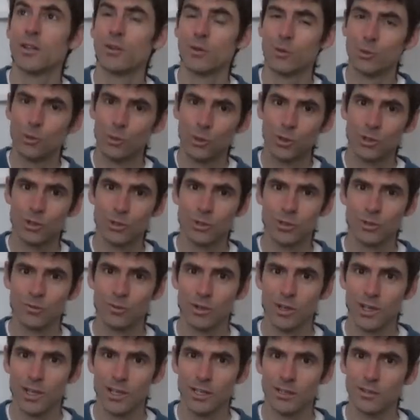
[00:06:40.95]
the water of
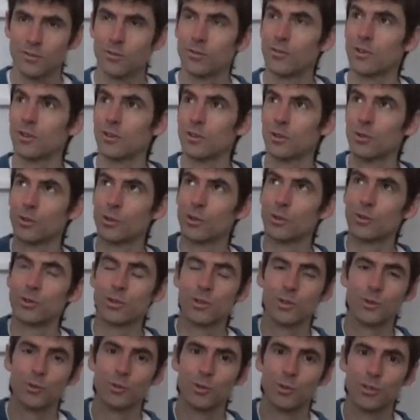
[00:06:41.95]
life and grows
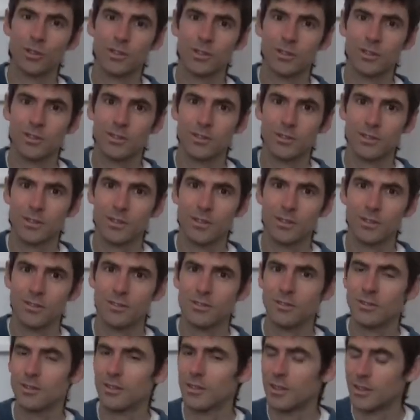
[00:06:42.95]
towards the sun